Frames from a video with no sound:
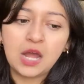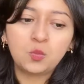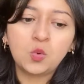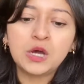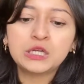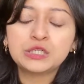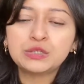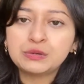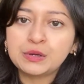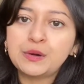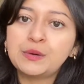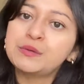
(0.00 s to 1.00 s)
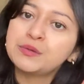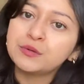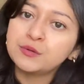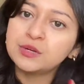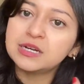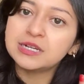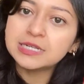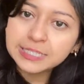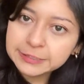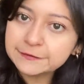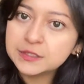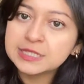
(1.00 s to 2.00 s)
I want to go through
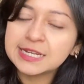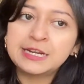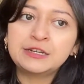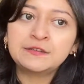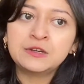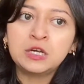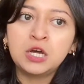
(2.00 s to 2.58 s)
different kind of